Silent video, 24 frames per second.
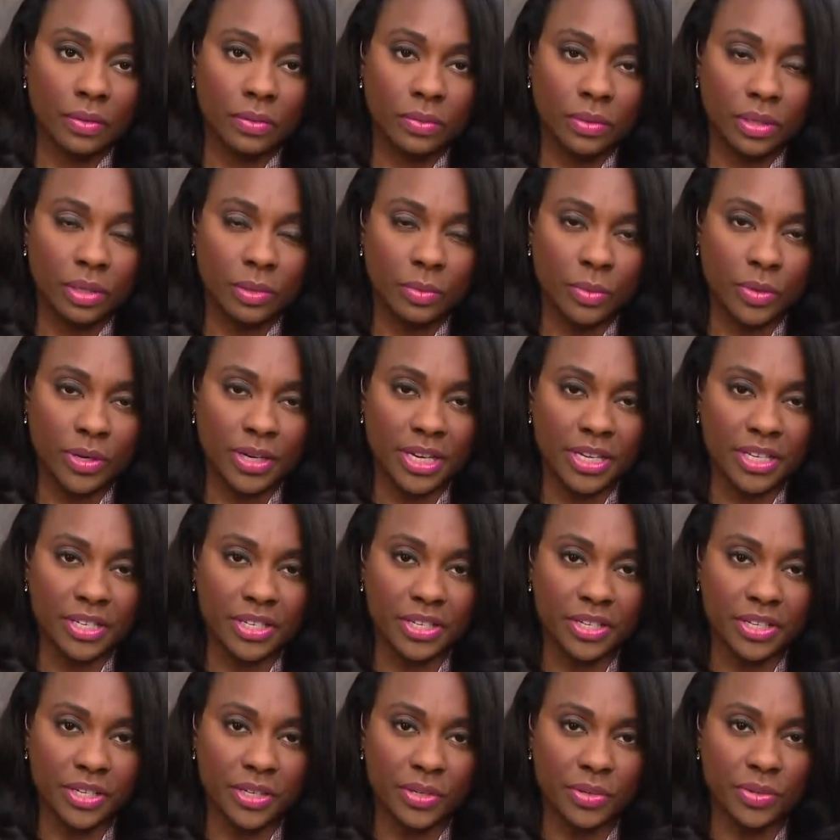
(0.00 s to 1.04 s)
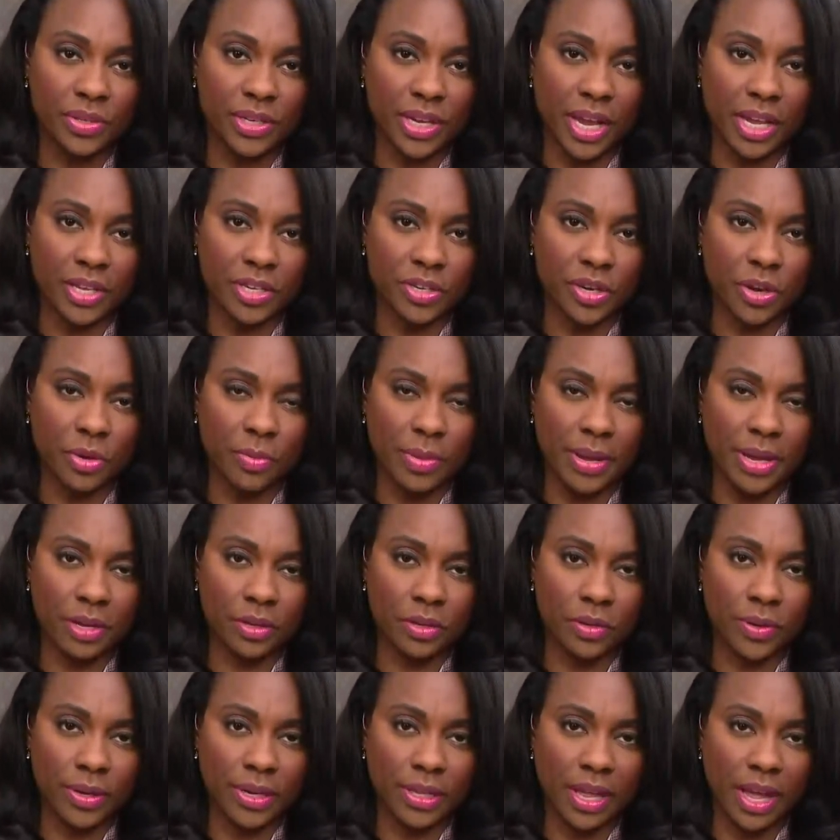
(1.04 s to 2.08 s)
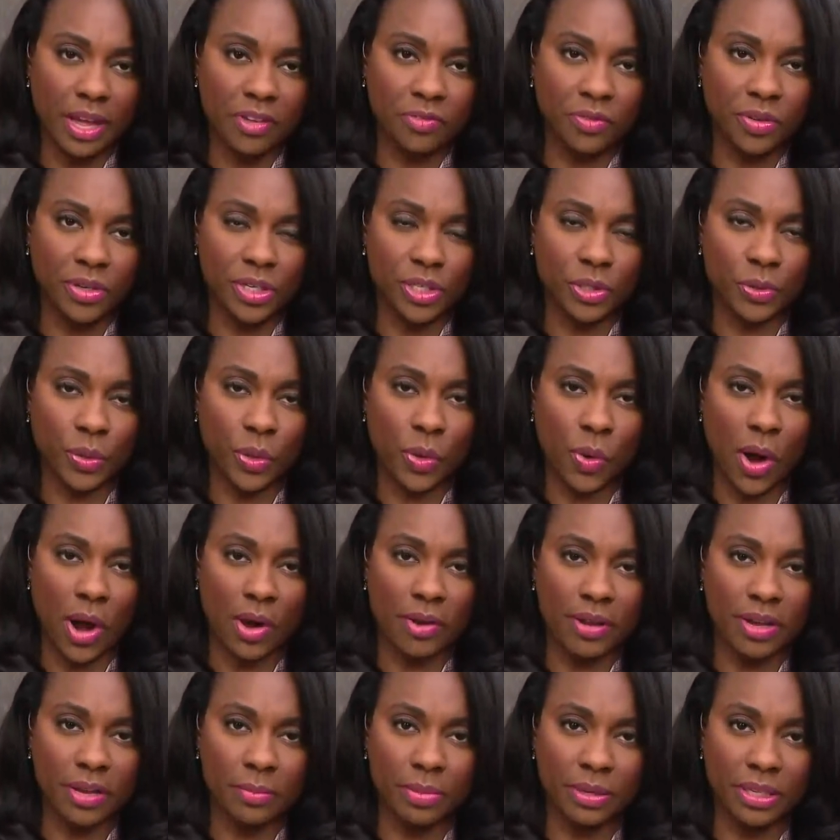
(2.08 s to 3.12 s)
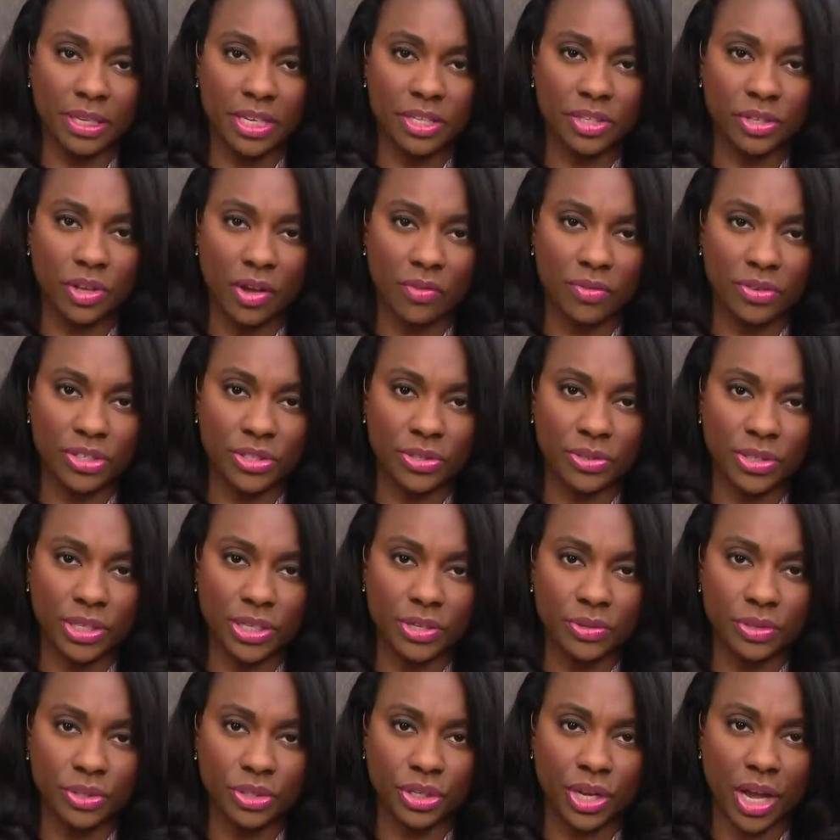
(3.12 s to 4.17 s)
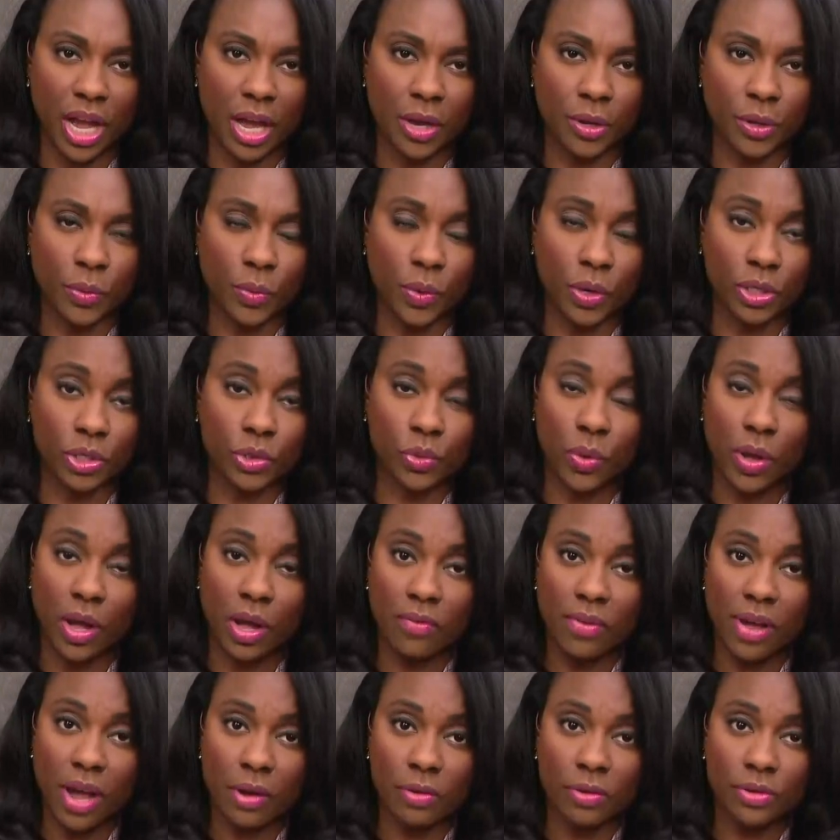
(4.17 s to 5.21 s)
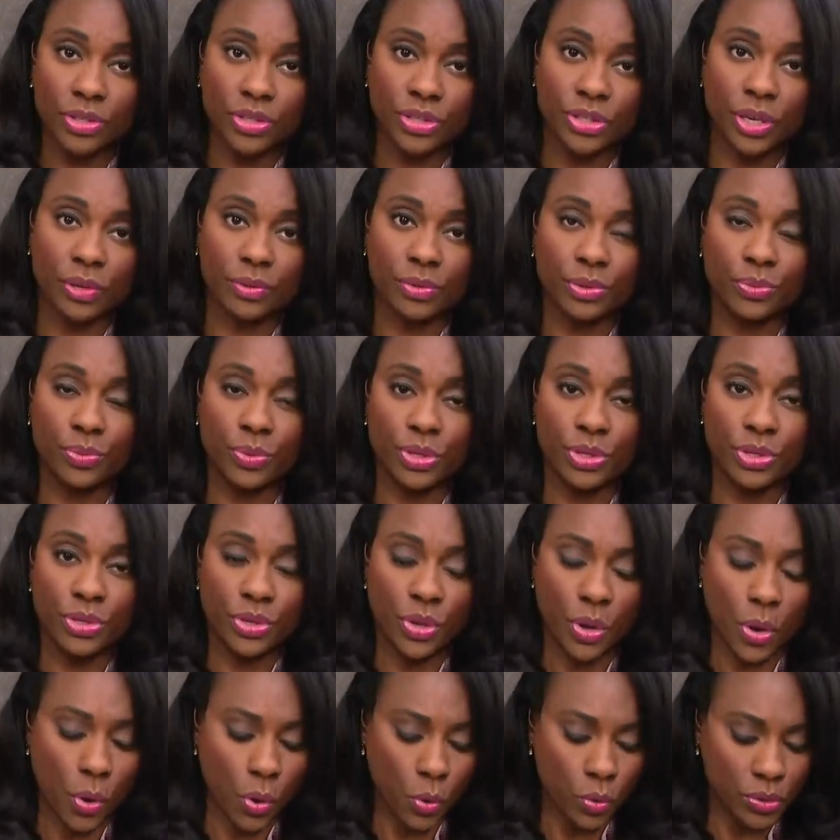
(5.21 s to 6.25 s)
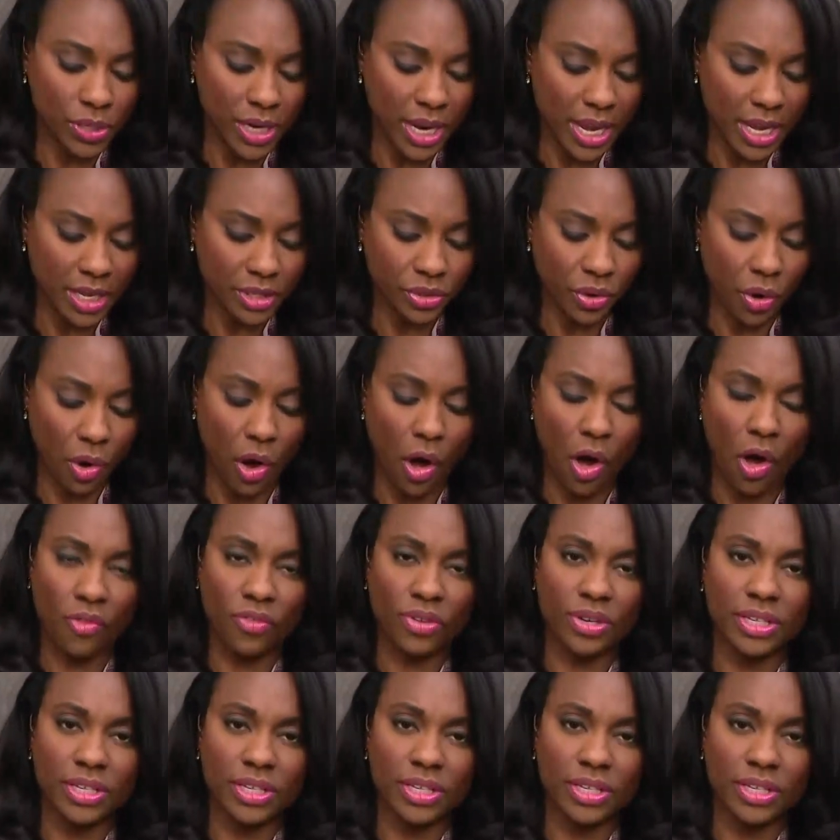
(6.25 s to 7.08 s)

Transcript: Well, good morning to you, Dan. You know, Mayor Lori Lightfoot is requiring police officers here in Chicago to work 12 hour shifts with no days off.